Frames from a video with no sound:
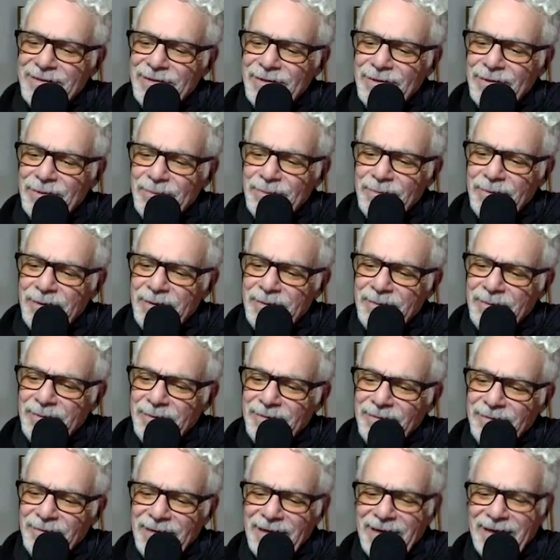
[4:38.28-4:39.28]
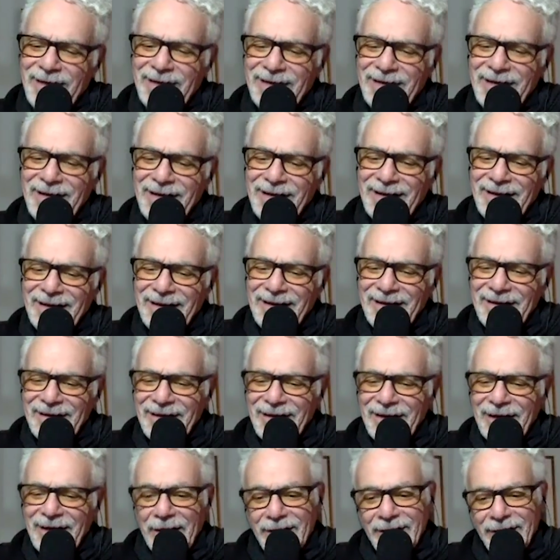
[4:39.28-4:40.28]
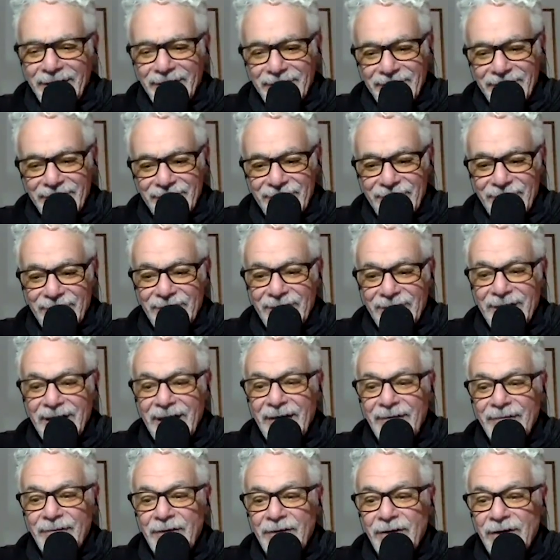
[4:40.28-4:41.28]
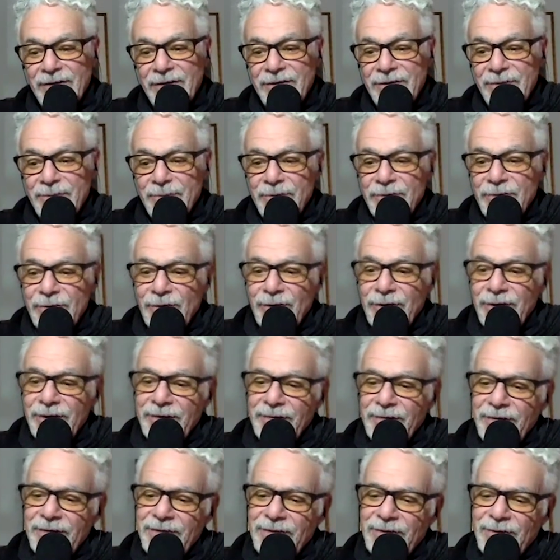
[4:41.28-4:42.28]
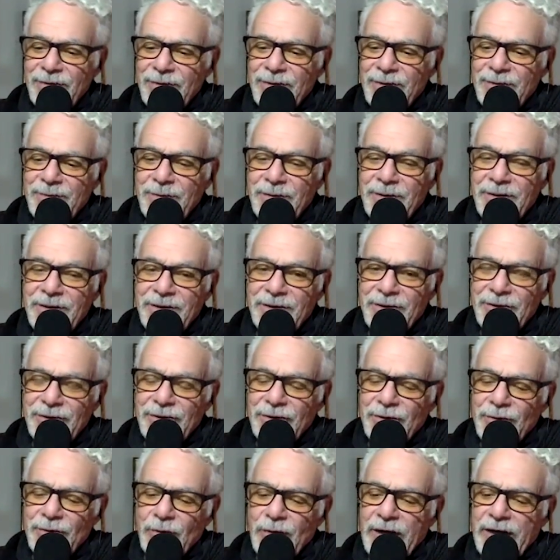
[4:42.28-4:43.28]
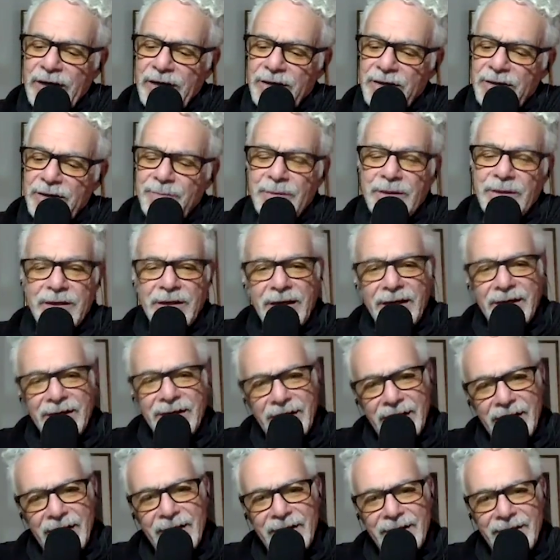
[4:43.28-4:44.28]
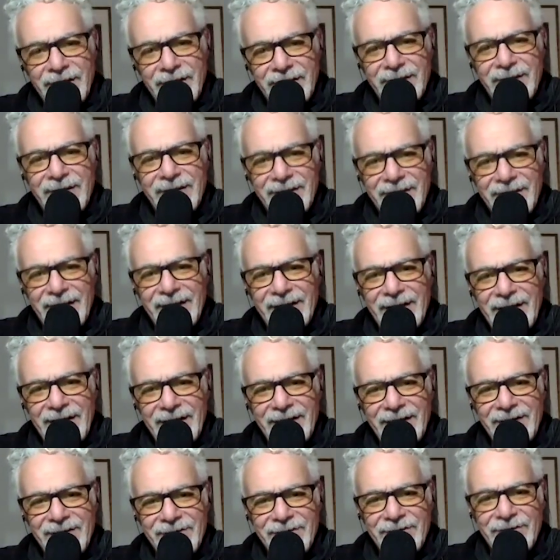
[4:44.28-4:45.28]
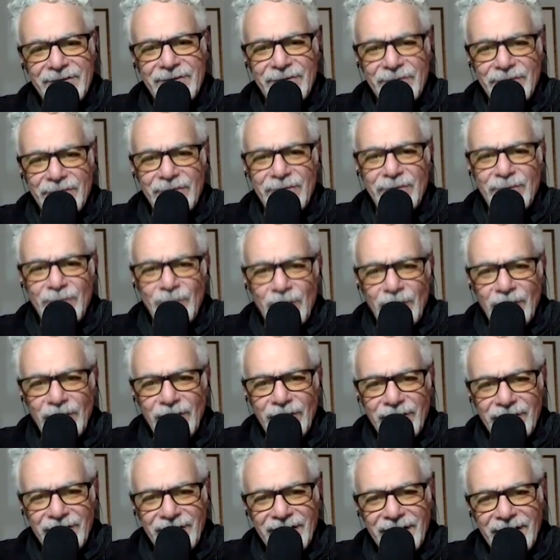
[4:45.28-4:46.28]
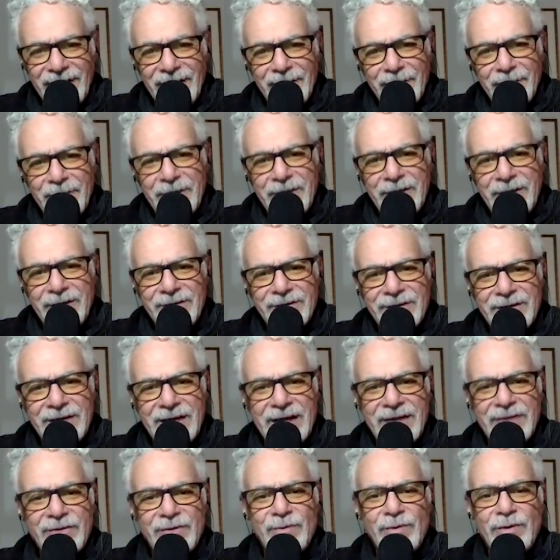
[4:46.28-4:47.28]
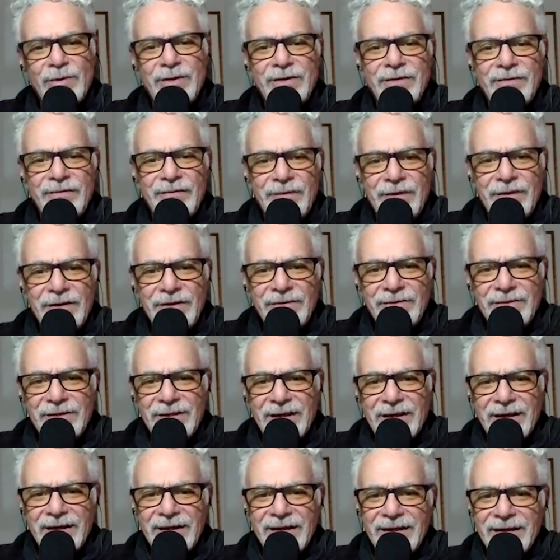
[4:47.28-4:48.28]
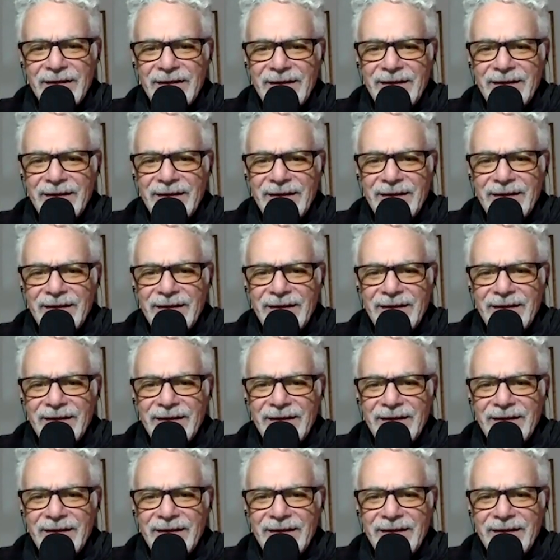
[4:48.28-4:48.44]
certain people have laid, and they certainly have caused the majority of us to experience derangement. And I that is a good word because that's what it yeah. feels like.